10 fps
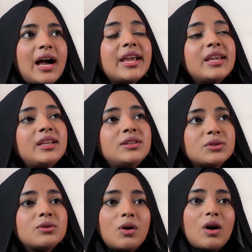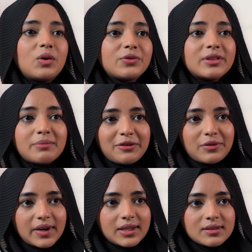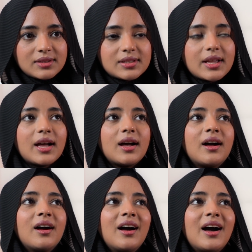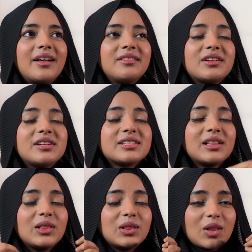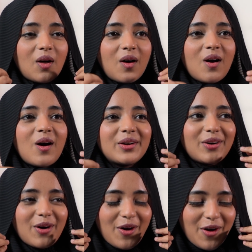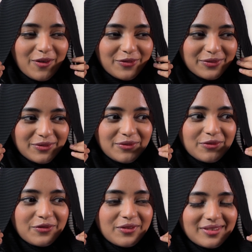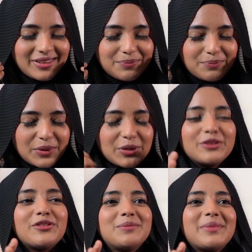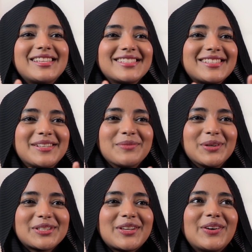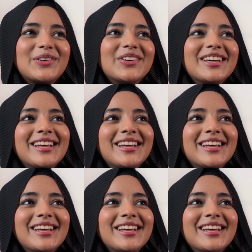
I do go out with my friends. There is a lot of beautiful places in Moscow.